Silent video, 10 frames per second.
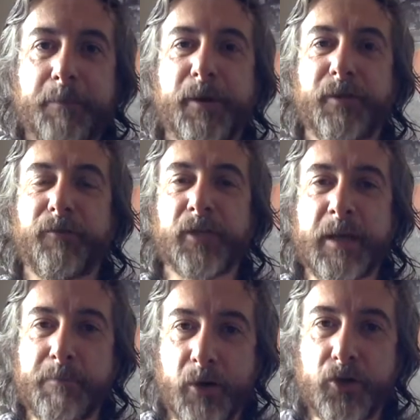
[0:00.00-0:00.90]
But the
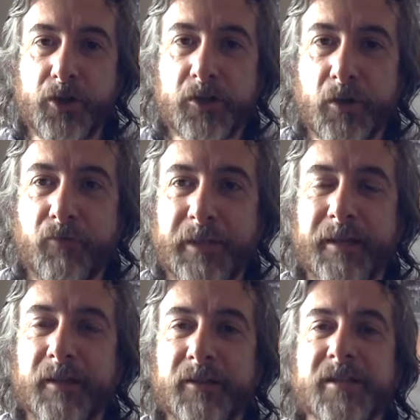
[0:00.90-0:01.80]
emotions are really
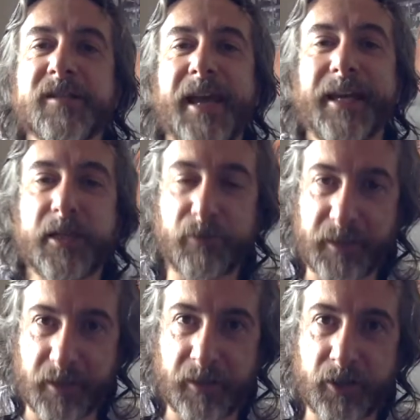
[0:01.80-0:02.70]
the secondary
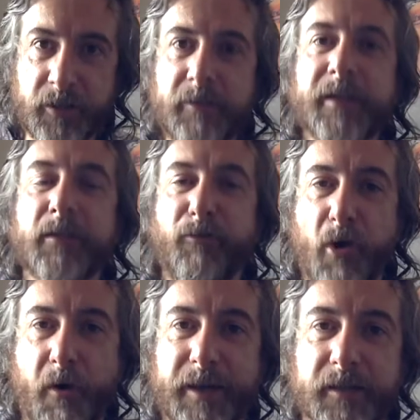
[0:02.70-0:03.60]
thing that you need to
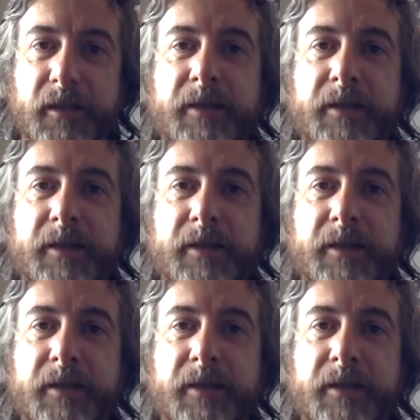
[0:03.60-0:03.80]
find.